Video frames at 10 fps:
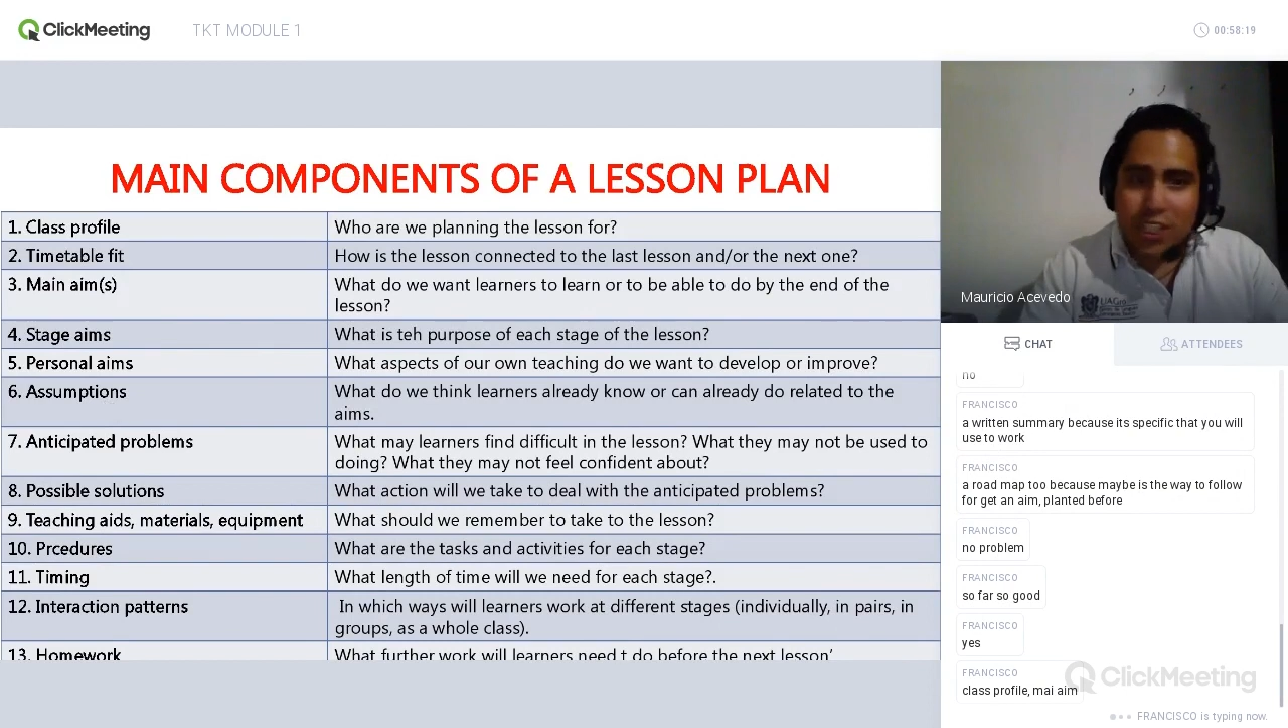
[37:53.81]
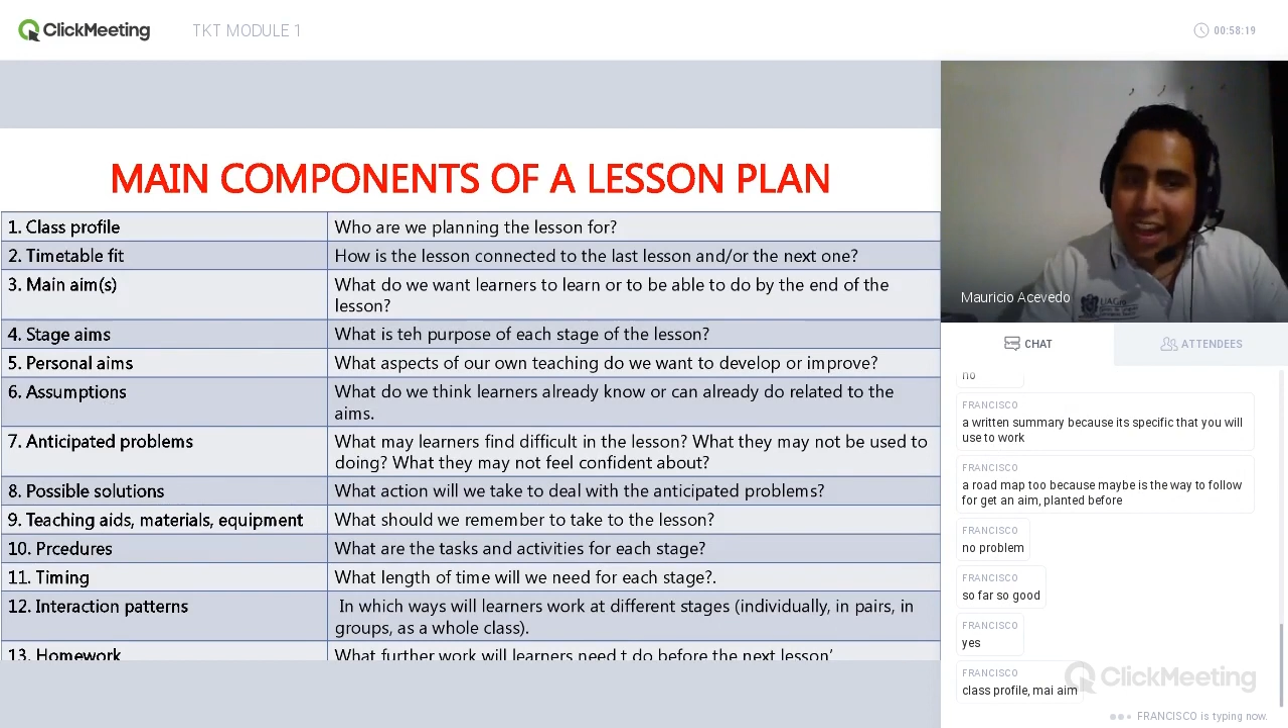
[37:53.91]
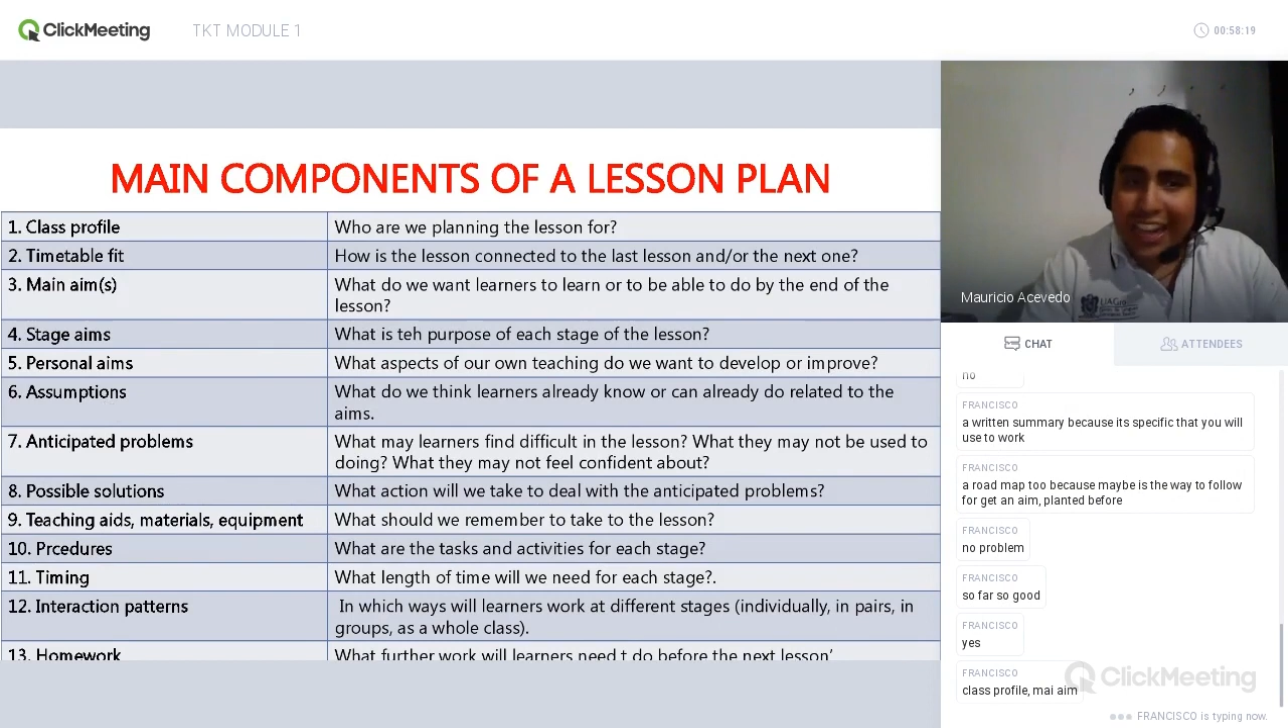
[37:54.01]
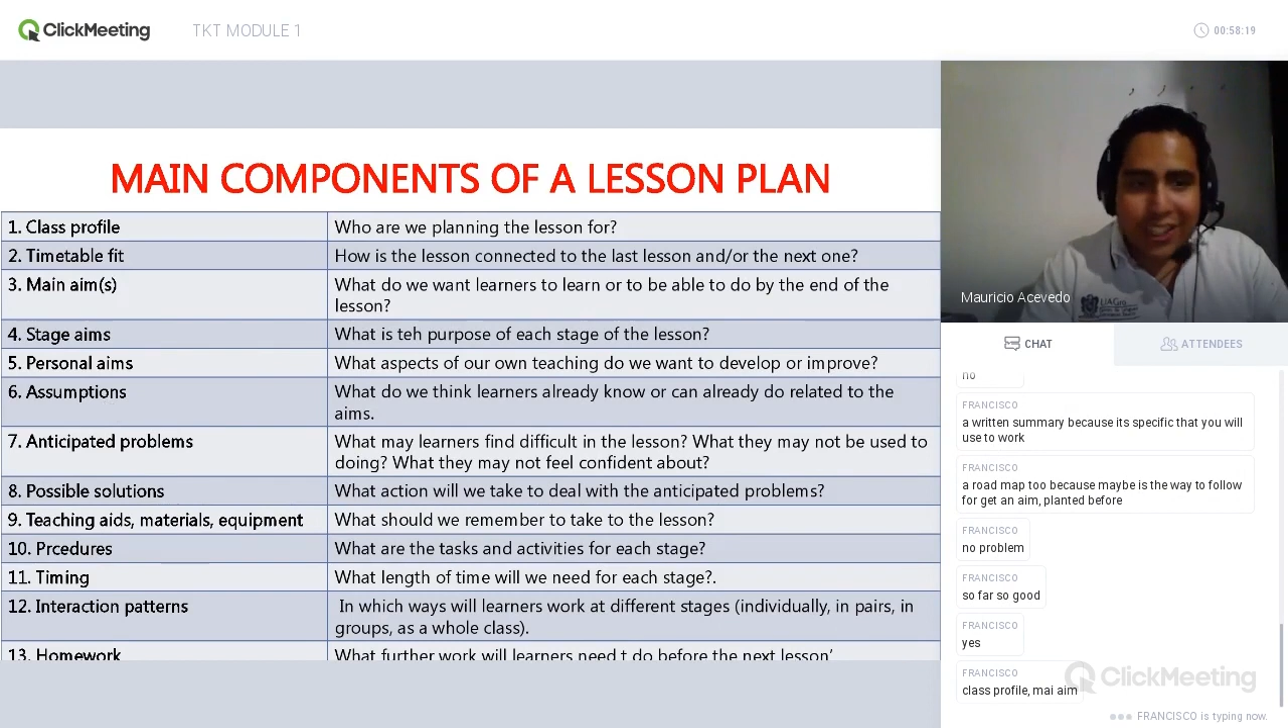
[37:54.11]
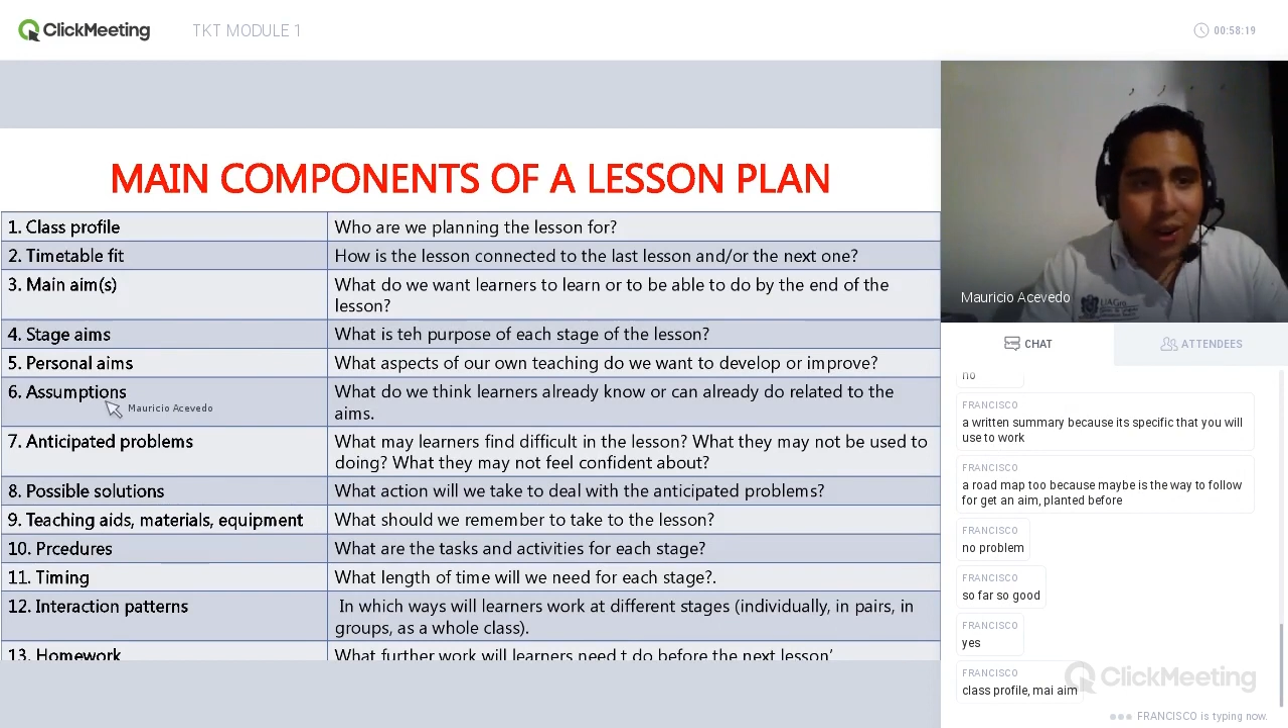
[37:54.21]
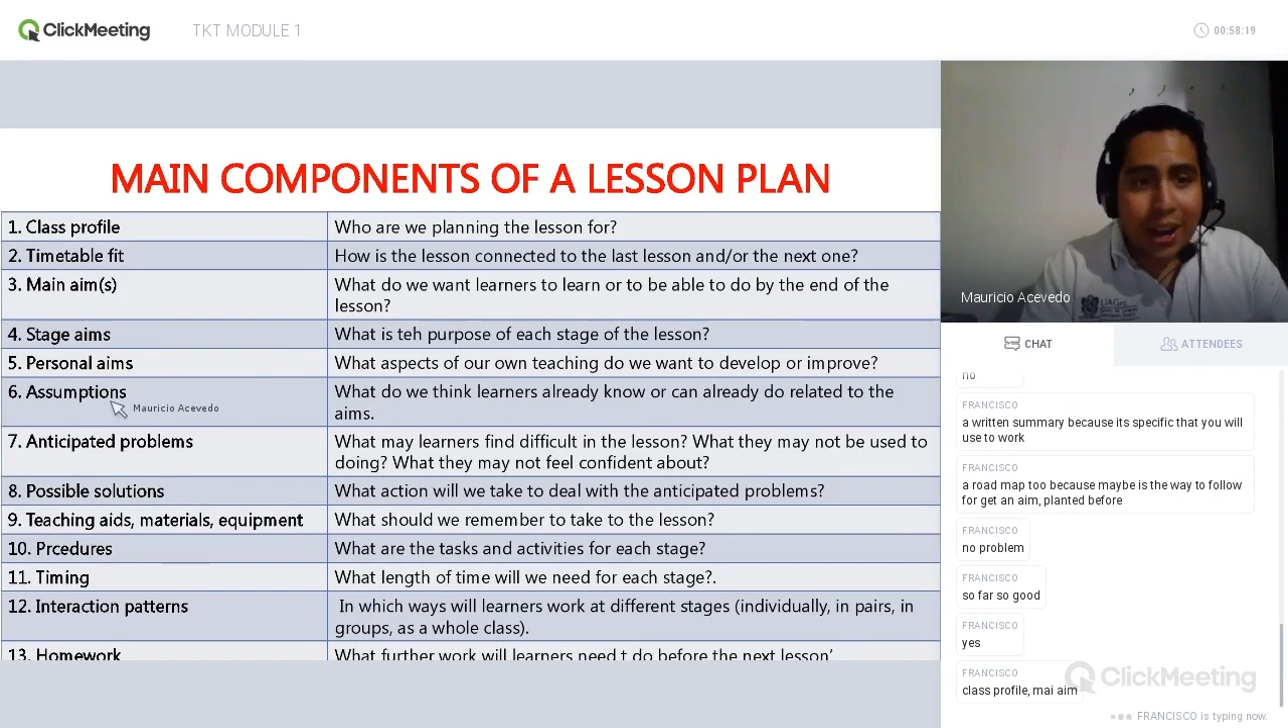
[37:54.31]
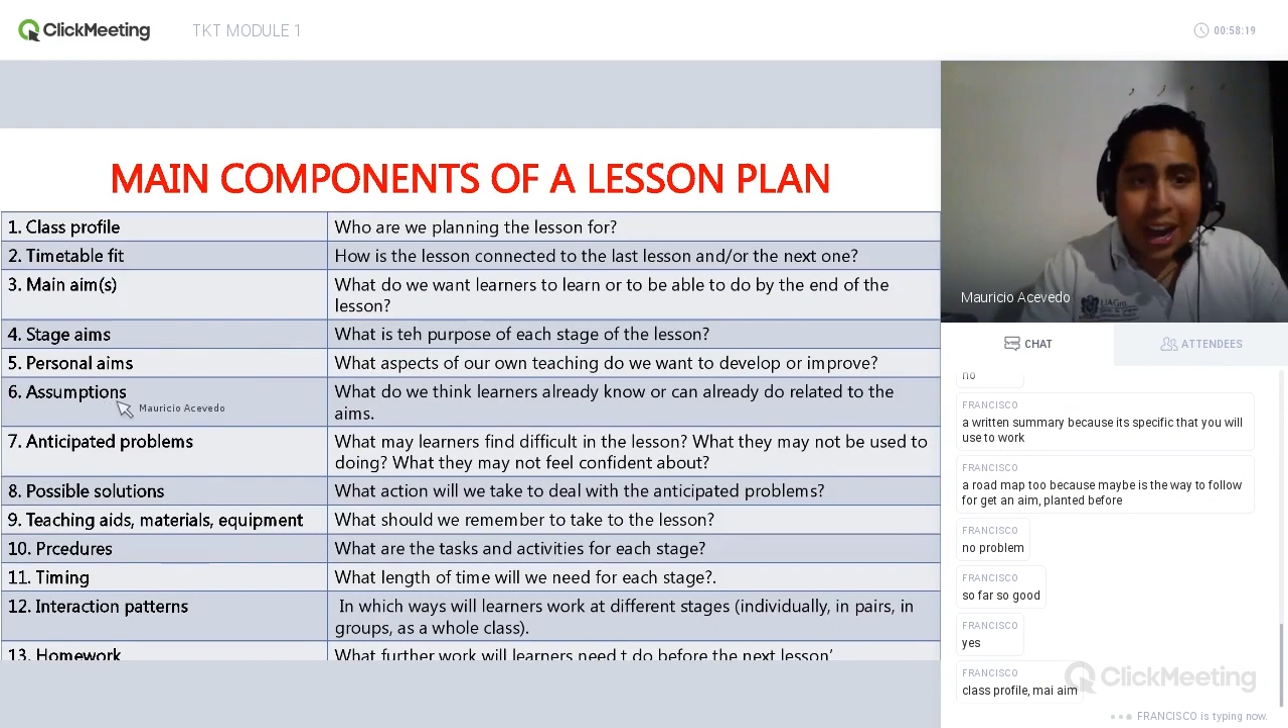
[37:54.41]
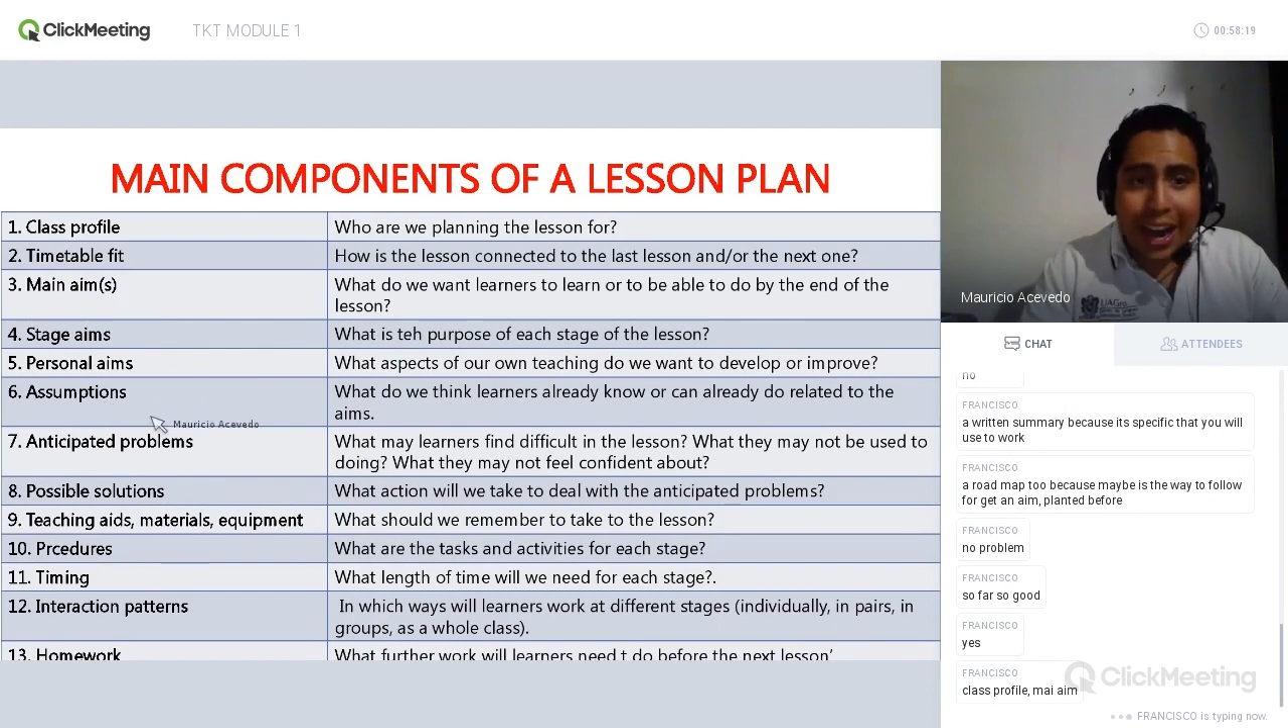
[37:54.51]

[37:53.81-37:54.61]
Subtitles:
I don't